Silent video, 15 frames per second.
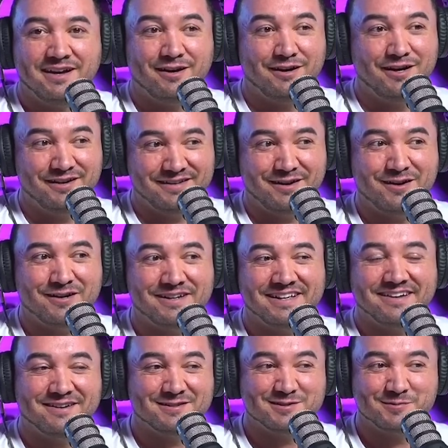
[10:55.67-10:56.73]
are, are,
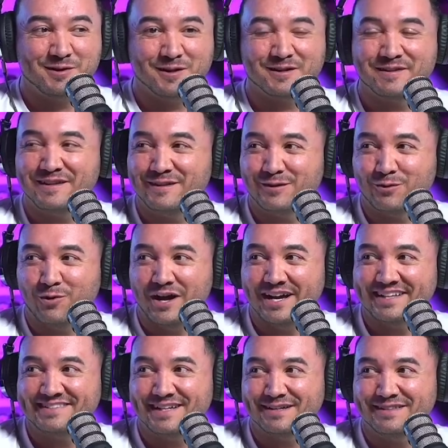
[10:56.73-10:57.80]
are smaller than their
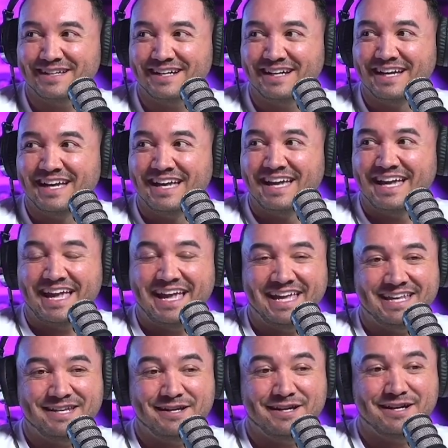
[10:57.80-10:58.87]
wives out there,
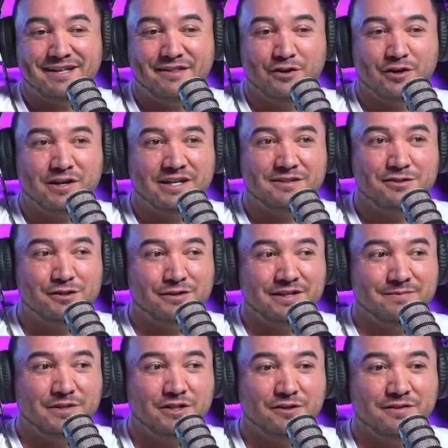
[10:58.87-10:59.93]
and uh, they're going to do it.
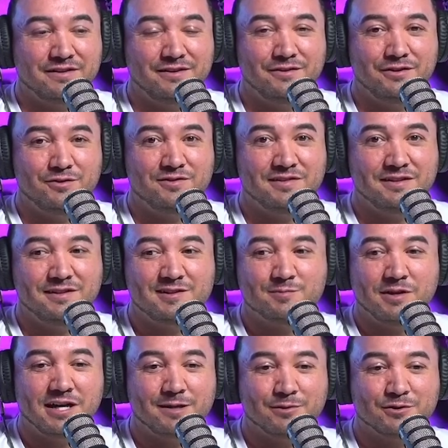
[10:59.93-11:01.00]
You know, you, you see these
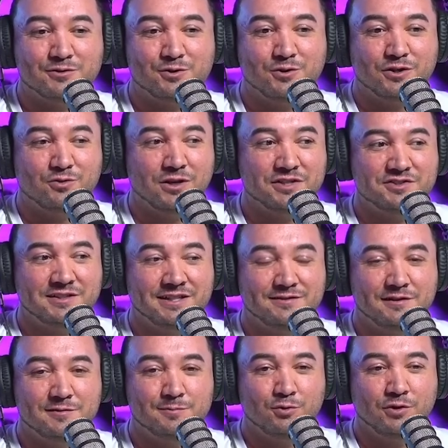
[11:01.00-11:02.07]
bodybuilders who are crushing it
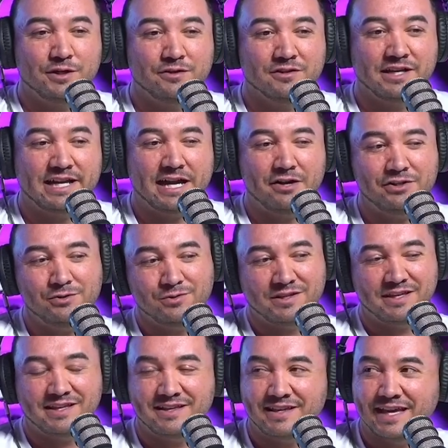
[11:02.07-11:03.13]
to this point. You're like, how do you
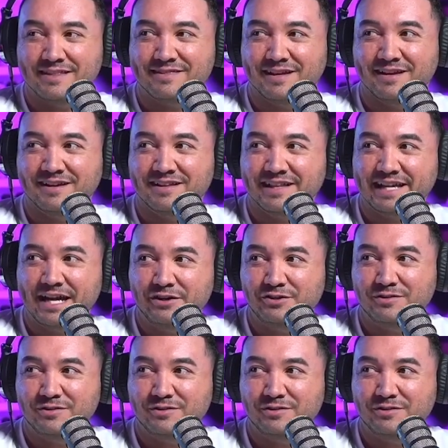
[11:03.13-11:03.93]
get there? Like, how do you